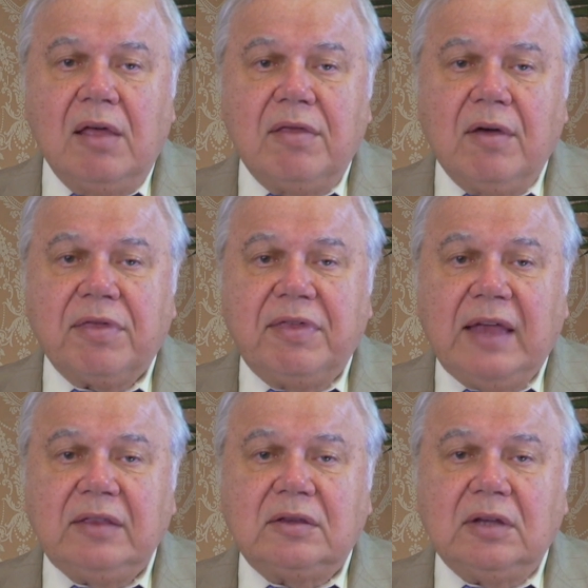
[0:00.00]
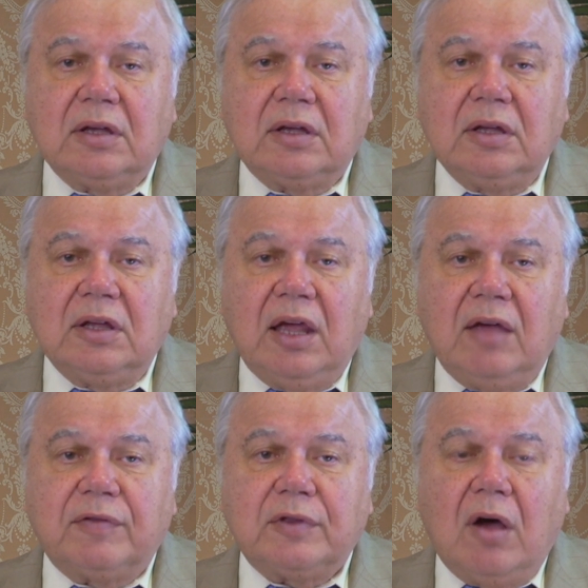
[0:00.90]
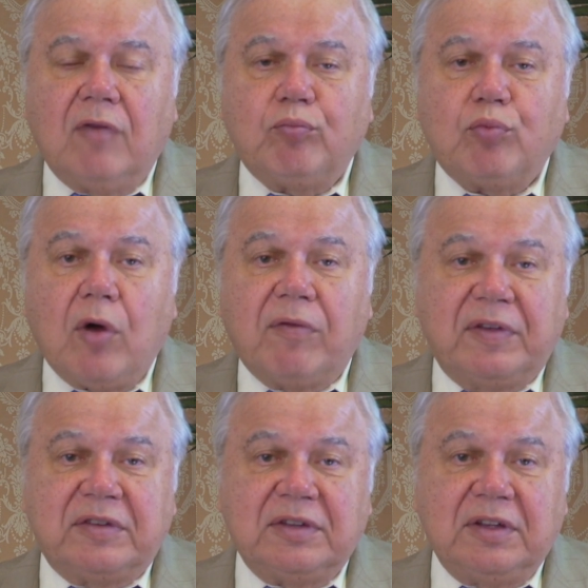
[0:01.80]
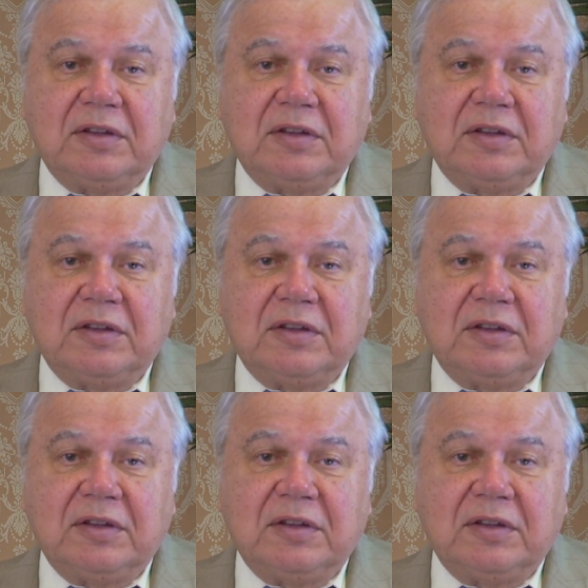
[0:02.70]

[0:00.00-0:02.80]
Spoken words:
the authentic gift of prophecy.